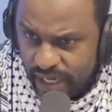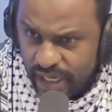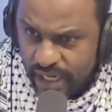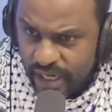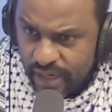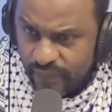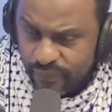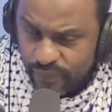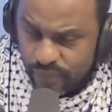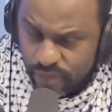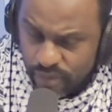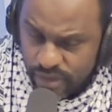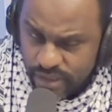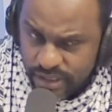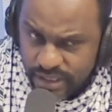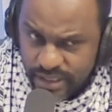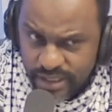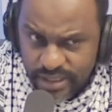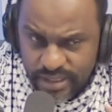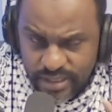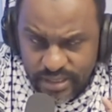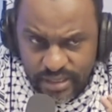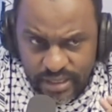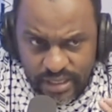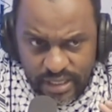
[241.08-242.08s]

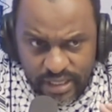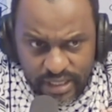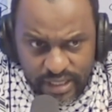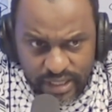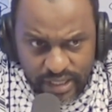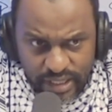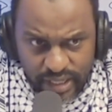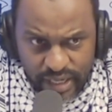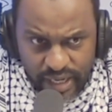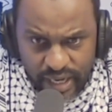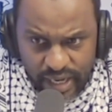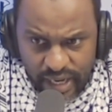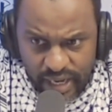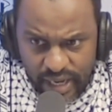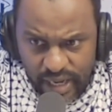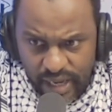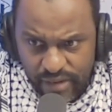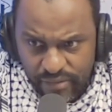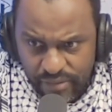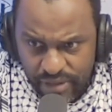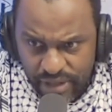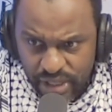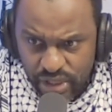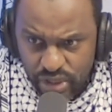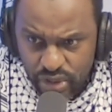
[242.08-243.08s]
Kafrotis,
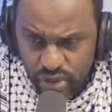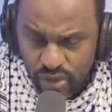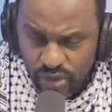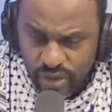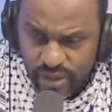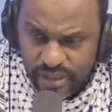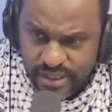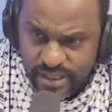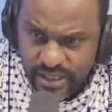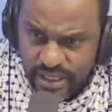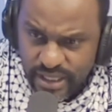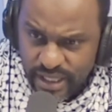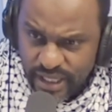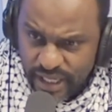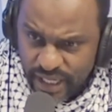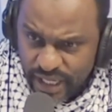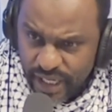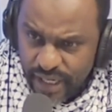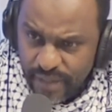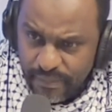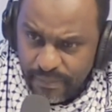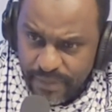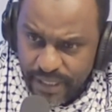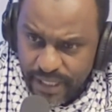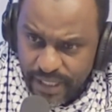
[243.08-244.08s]
rentals,
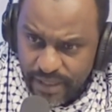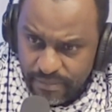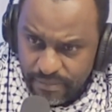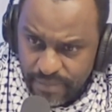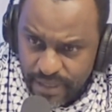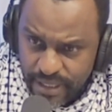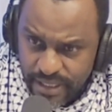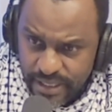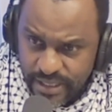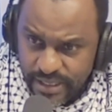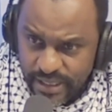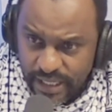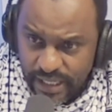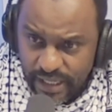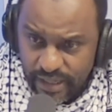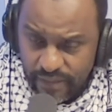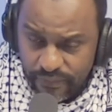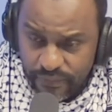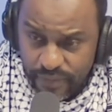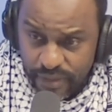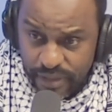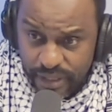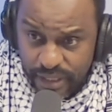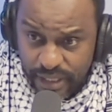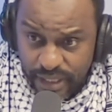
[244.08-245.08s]
Airbnbs and
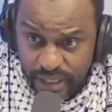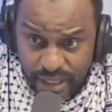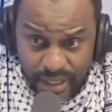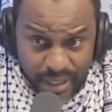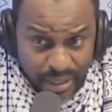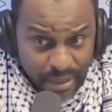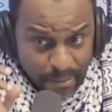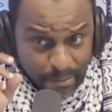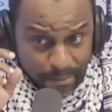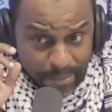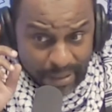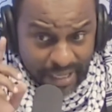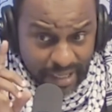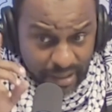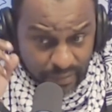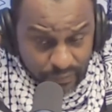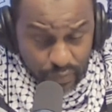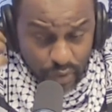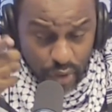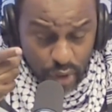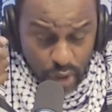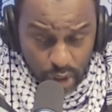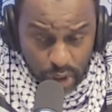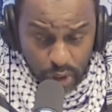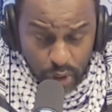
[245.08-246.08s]
everything, but if
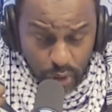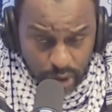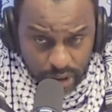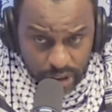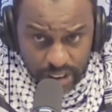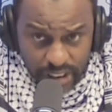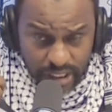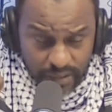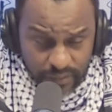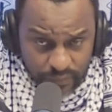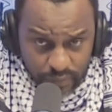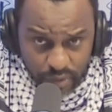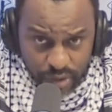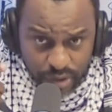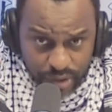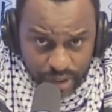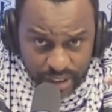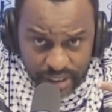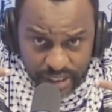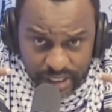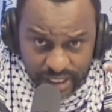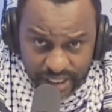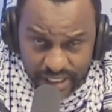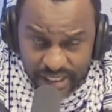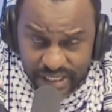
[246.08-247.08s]
you're
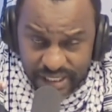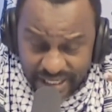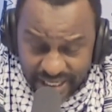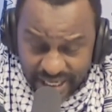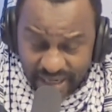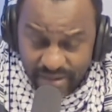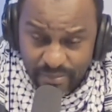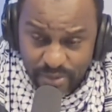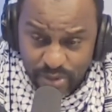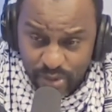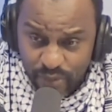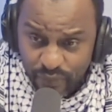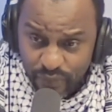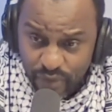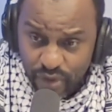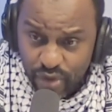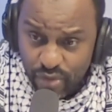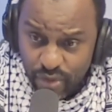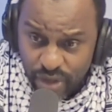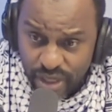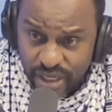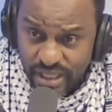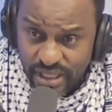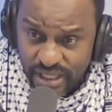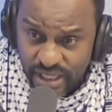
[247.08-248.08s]
thinking in terms of
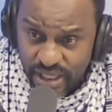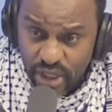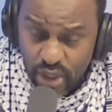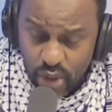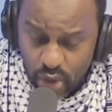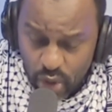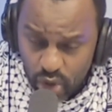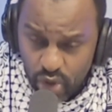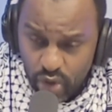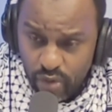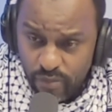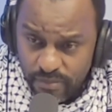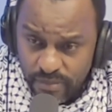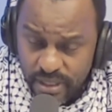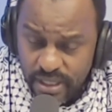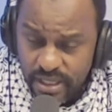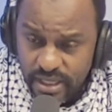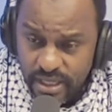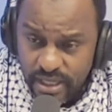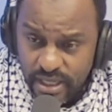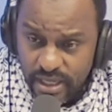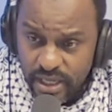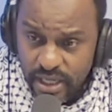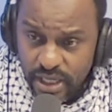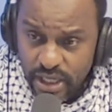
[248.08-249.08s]
growing the economy,
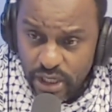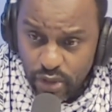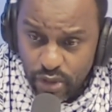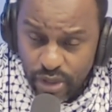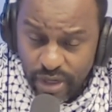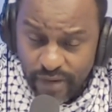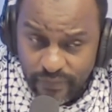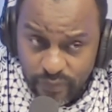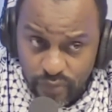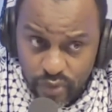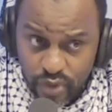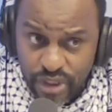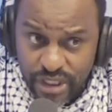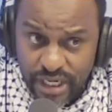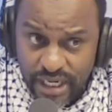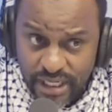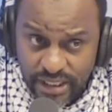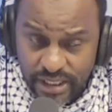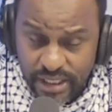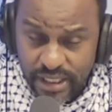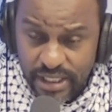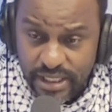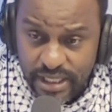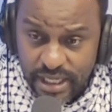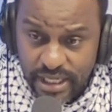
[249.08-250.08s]
you have to start
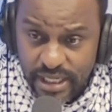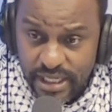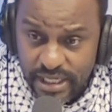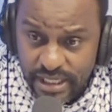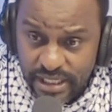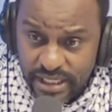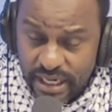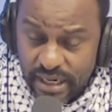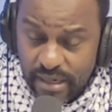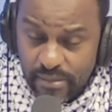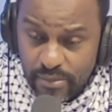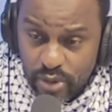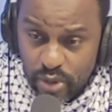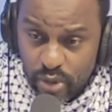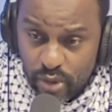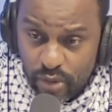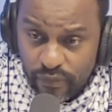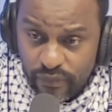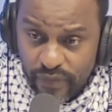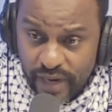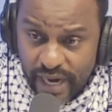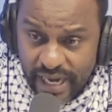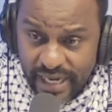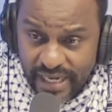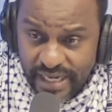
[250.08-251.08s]
thinking in terms
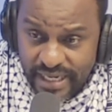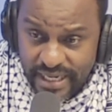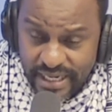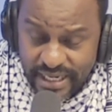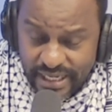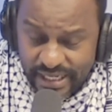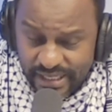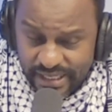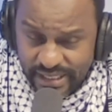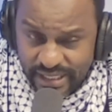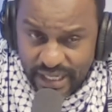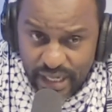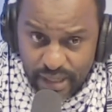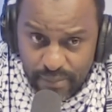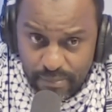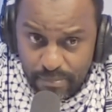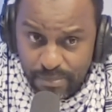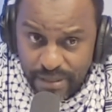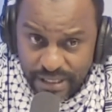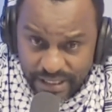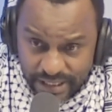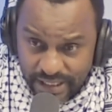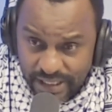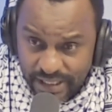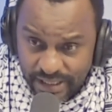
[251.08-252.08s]
of ideas and
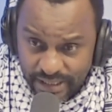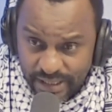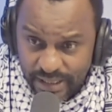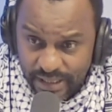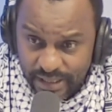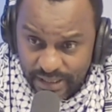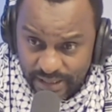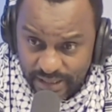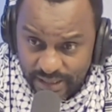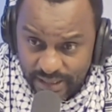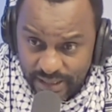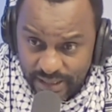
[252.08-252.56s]
businesses